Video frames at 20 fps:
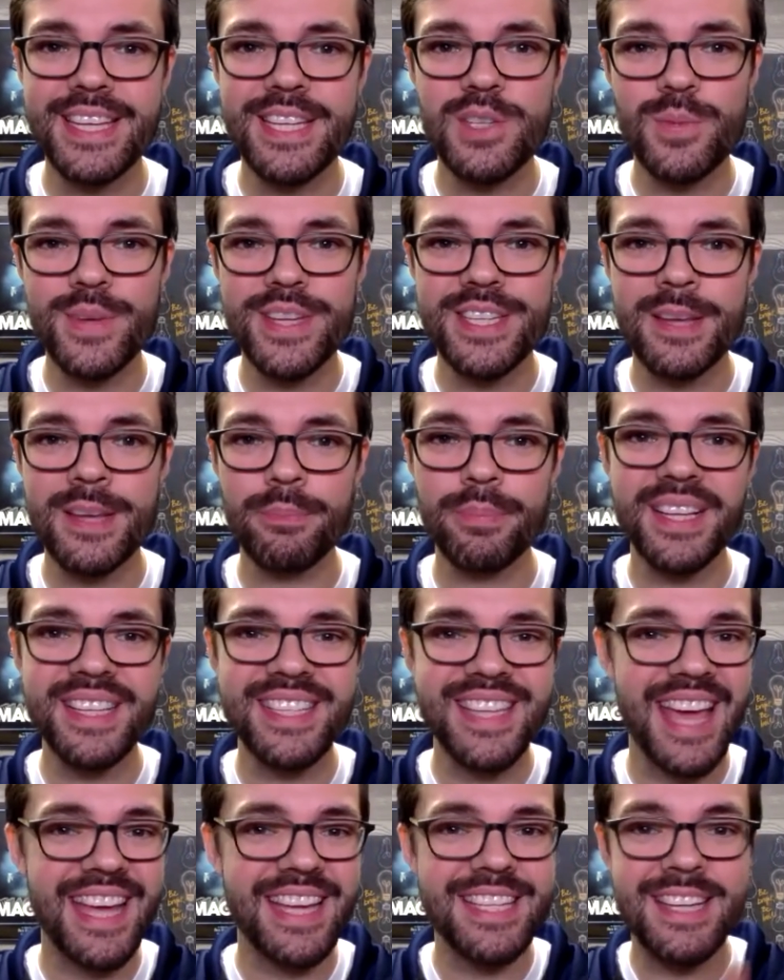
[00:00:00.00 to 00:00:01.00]
is we simply
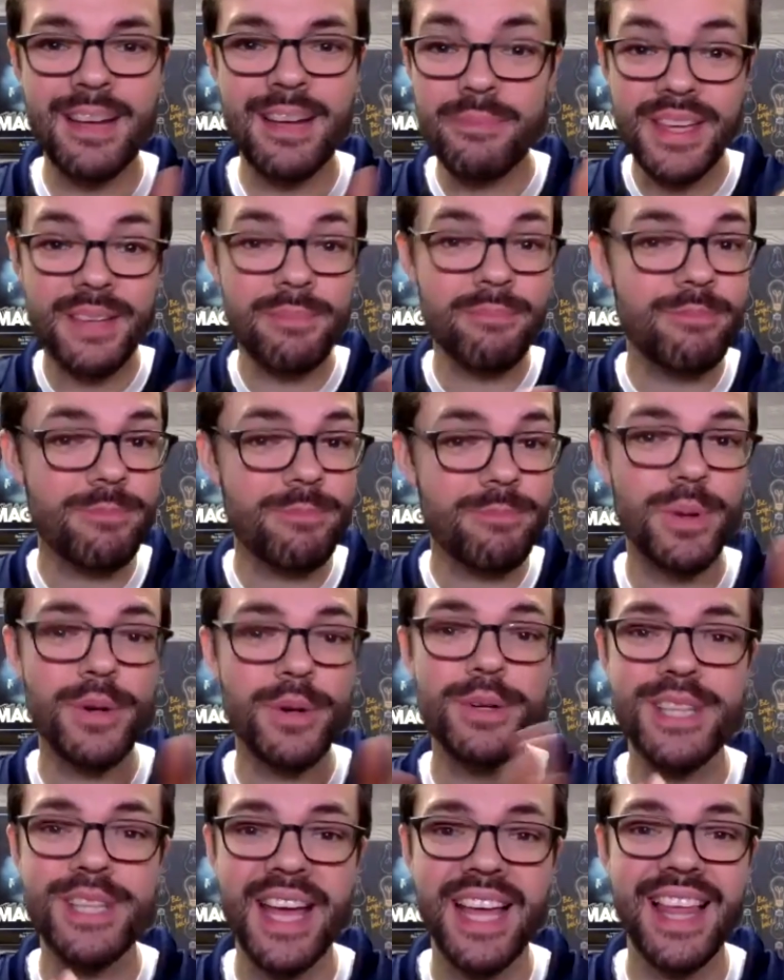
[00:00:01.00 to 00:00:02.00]
take something
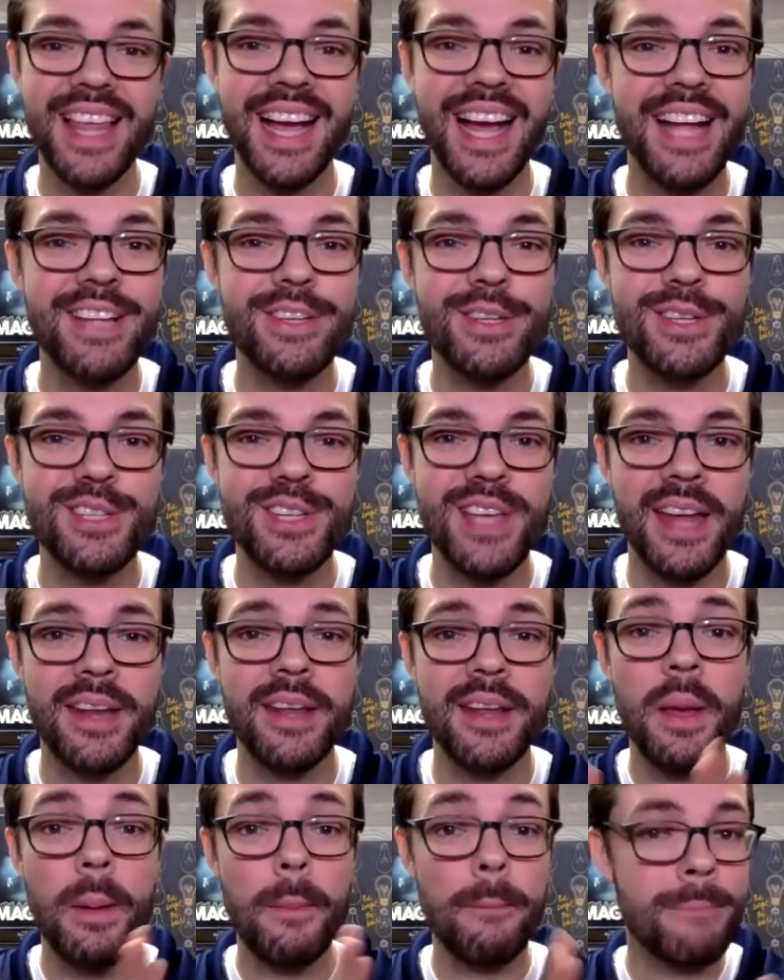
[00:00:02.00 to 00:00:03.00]
per se, like I just
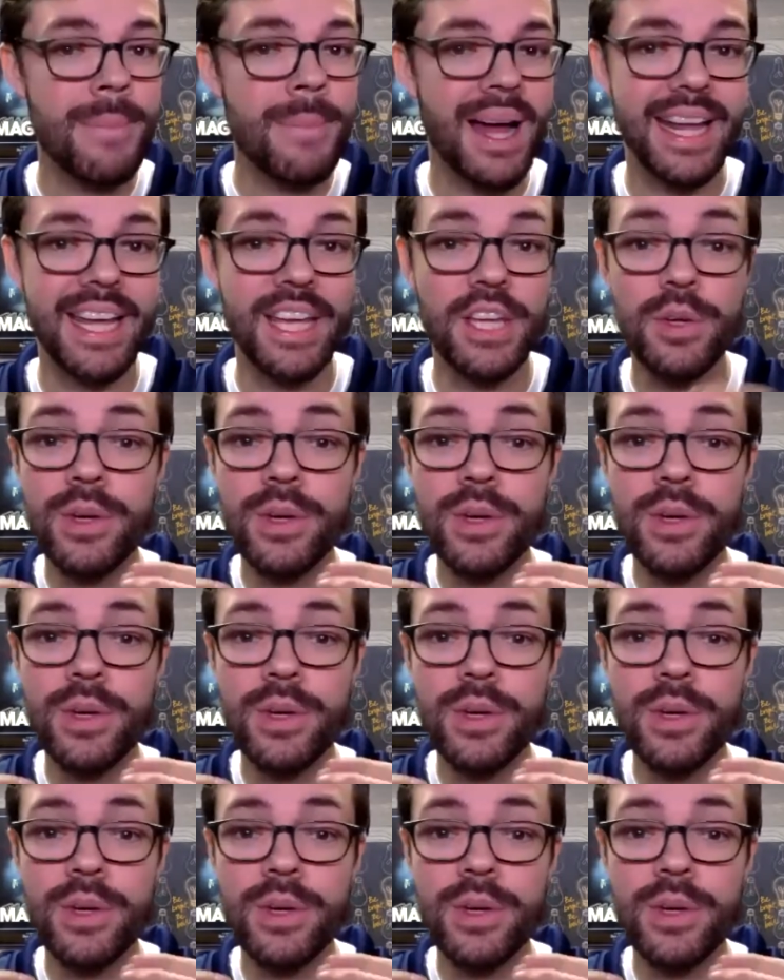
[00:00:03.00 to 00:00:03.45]
said, money.